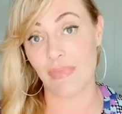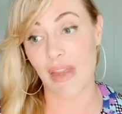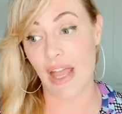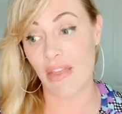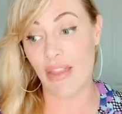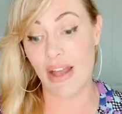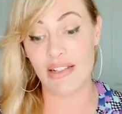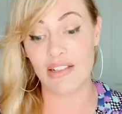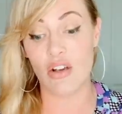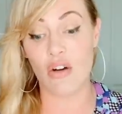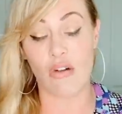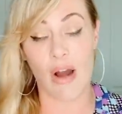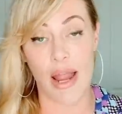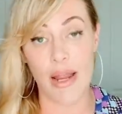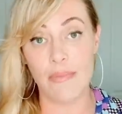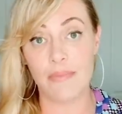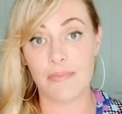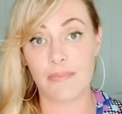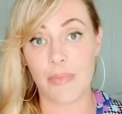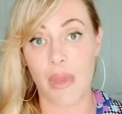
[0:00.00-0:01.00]
And that's all
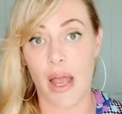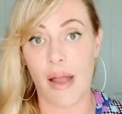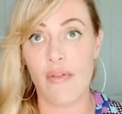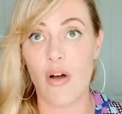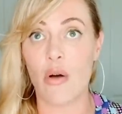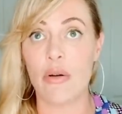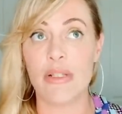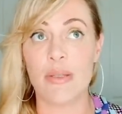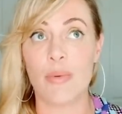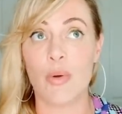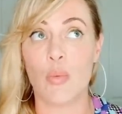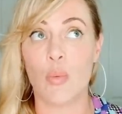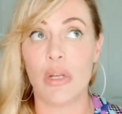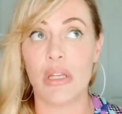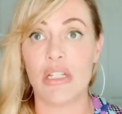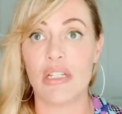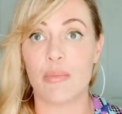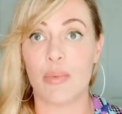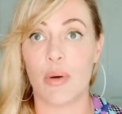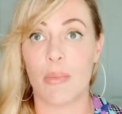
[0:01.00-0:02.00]
right. I've always been
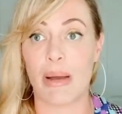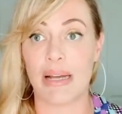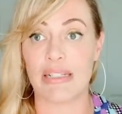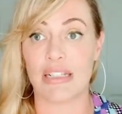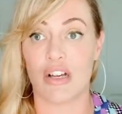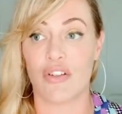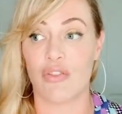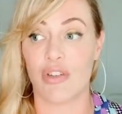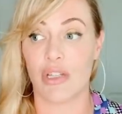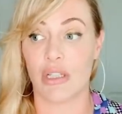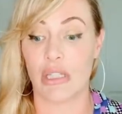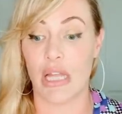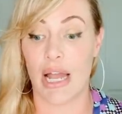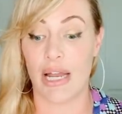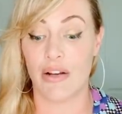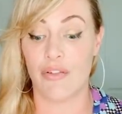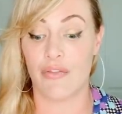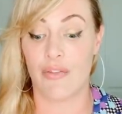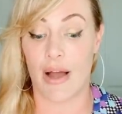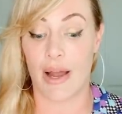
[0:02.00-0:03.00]
willing to put myself in the line
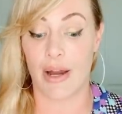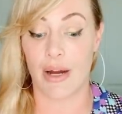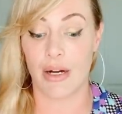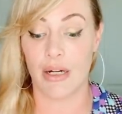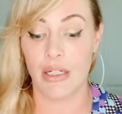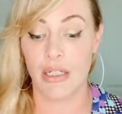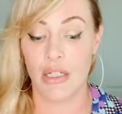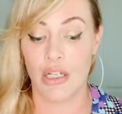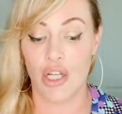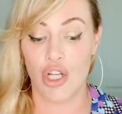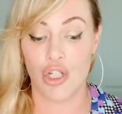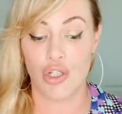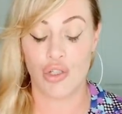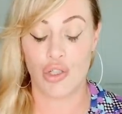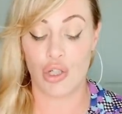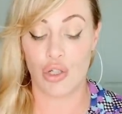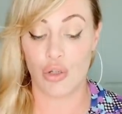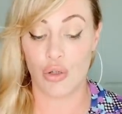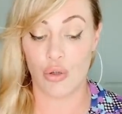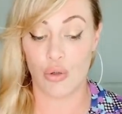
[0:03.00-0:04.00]
of fire
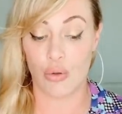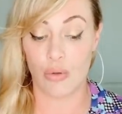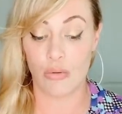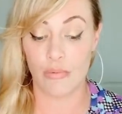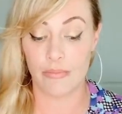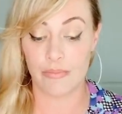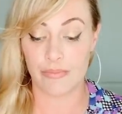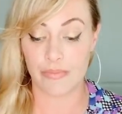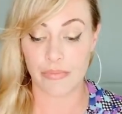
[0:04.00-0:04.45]
to